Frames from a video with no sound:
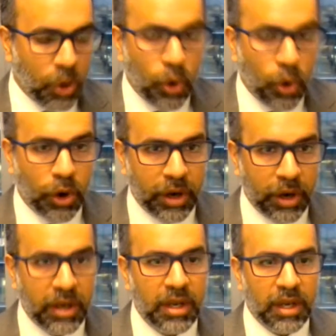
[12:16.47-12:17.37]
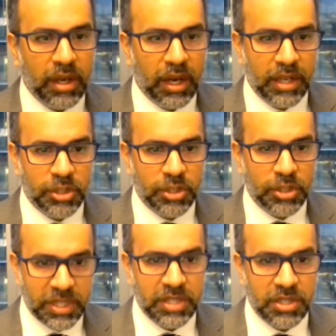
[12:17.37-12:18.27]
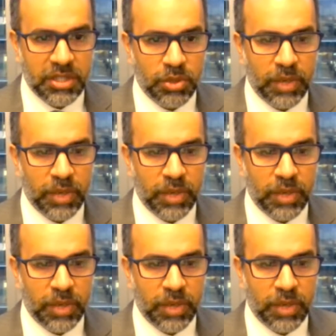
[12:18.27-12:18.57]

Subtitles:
or to assist you